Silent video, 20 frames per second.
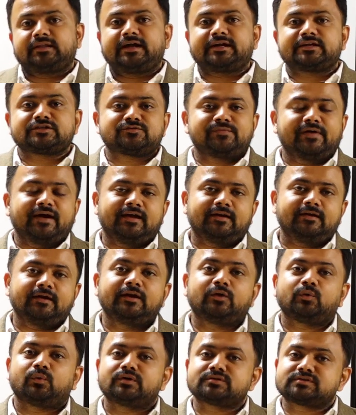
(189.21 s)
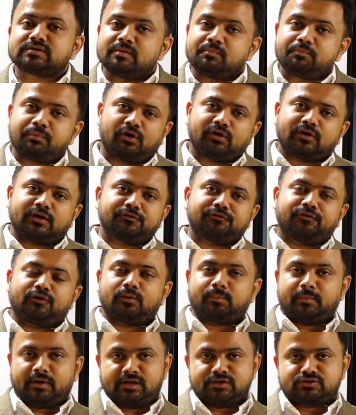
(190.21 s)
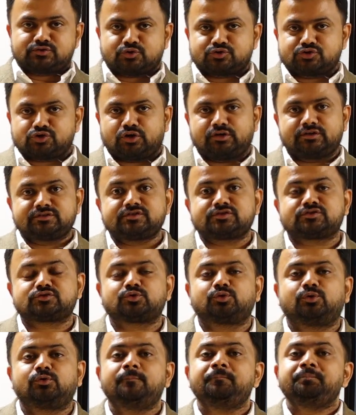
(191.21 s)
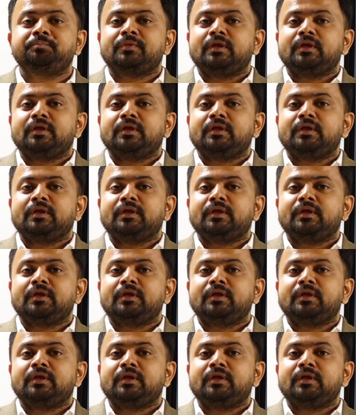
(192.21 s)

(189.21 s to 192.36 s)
That is where it was important for many sociologists to